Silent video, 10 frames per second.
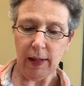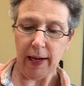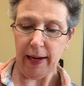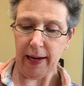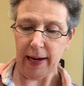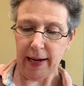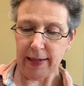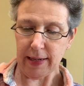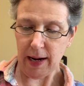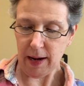
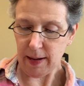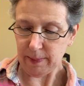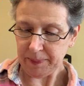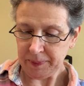And I've